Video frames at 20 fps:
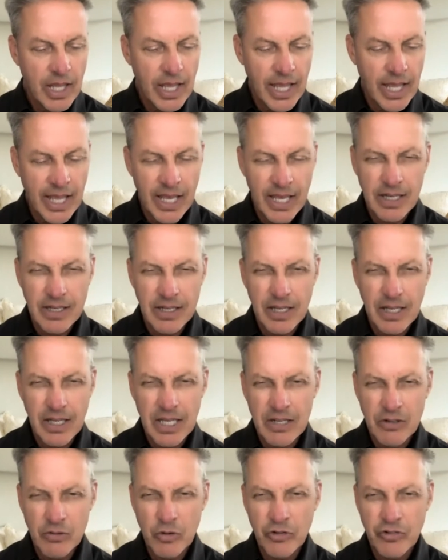and
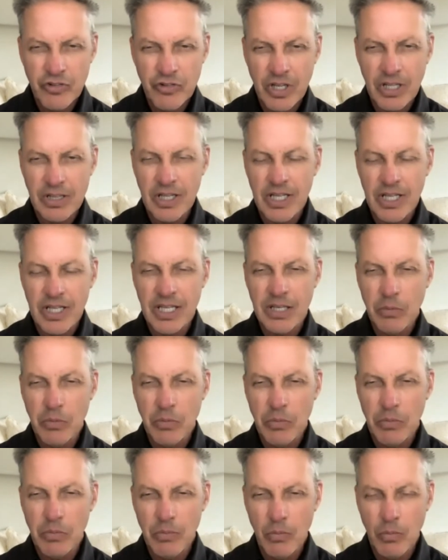interestingly
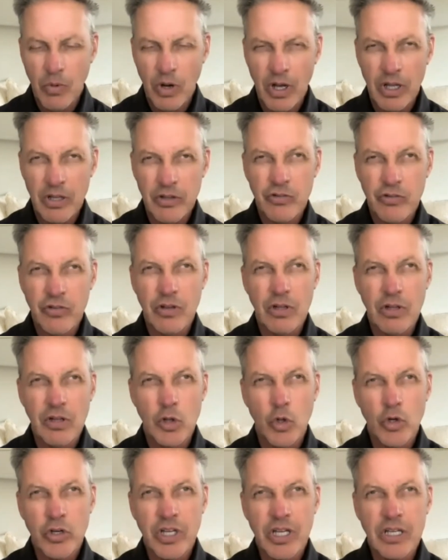was
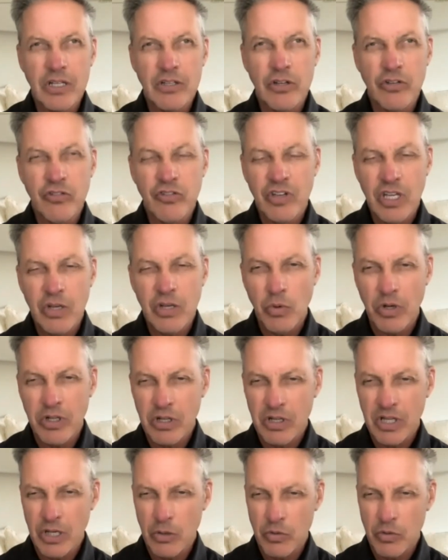looking to see whether
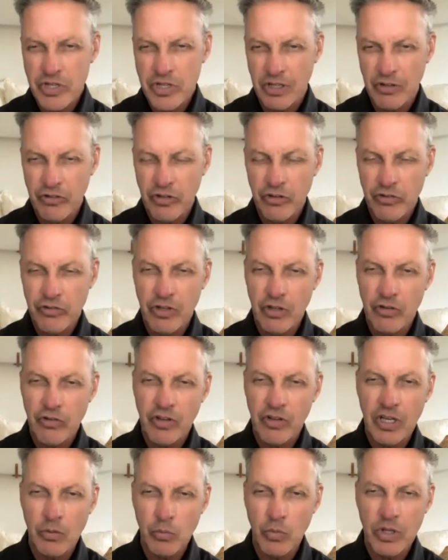there was
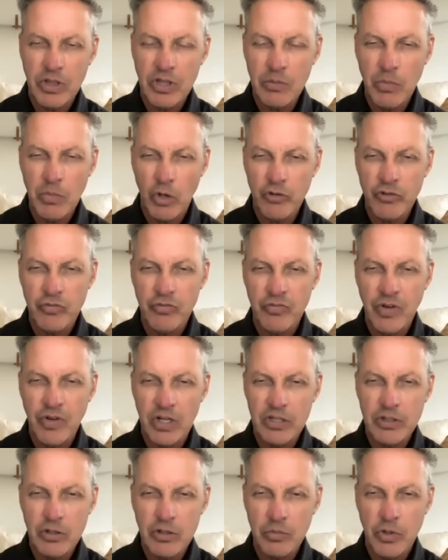consistency in when the most
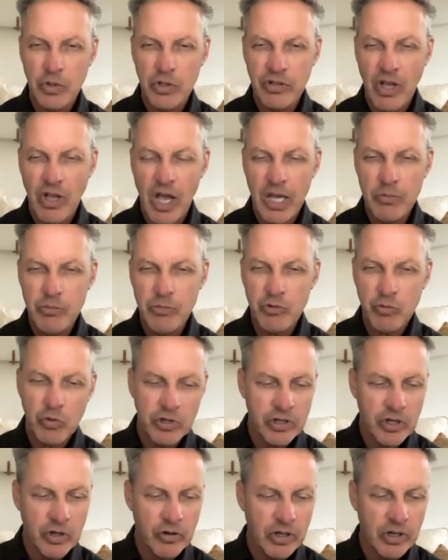vulnerable times were
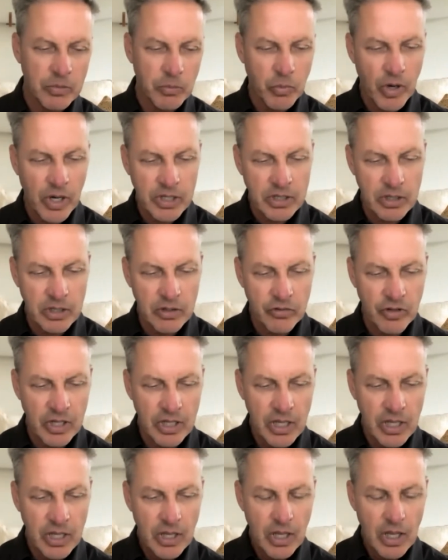during pregnancy